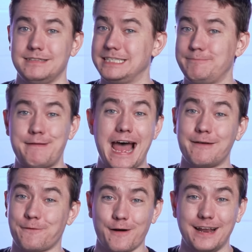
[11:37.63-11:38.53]
This is bad
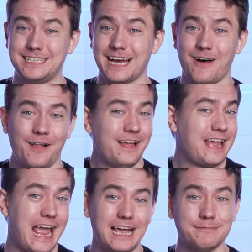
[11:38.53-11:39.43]
for Intel
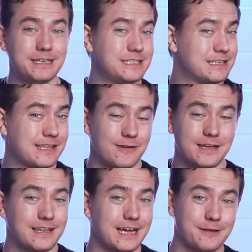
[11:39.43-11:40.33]
AMD is
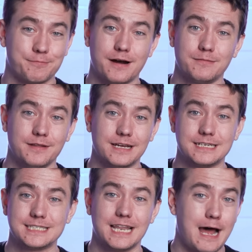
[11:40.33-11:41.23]
looking like they're probably going
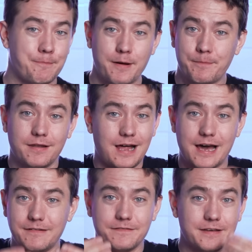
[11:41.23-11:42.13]
to slop up a
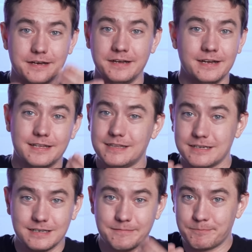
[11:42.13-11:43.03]
lot of the
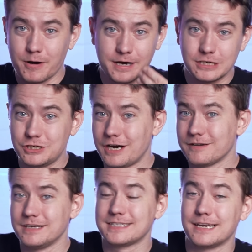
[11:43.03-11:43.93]
the market share
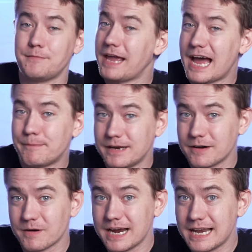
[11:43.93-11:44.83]
that's going to be happening
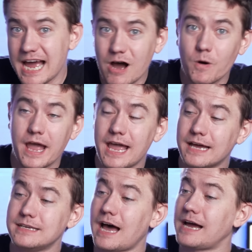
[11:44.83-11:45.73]
right now.
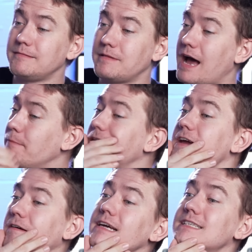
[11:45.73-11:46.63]
And I I'm
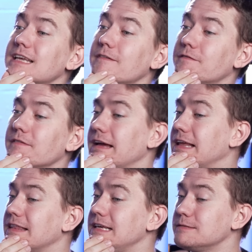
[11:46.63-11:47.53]
curious if
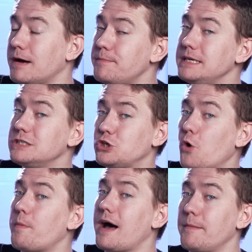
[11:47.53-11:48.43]
like these might be
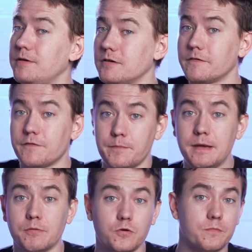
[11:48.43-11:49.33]
so popular for
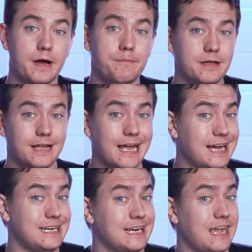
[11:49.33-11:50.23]
people who might be like I
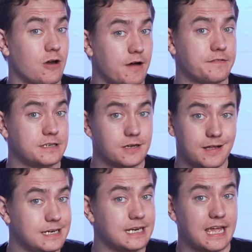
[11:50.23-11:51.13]
need to get off Intel,
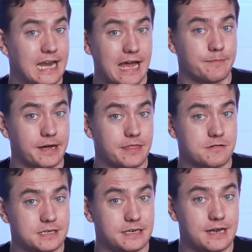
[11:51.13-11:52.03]
I need to get out of my
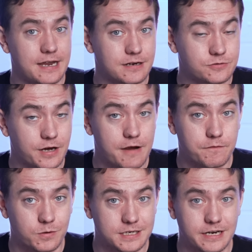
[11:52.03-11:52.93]
13900K,
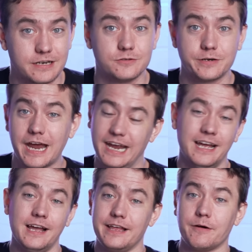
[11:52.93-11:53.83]

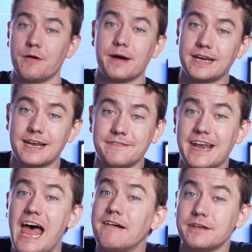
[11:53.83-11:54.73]
14900K that we might not even
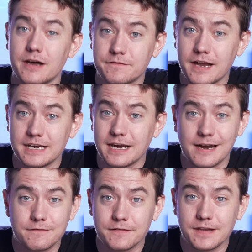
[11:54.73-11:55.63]
have enough
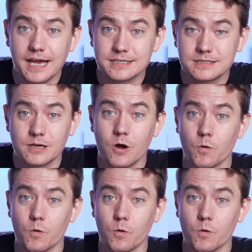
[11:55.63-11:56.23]
9950Xs to go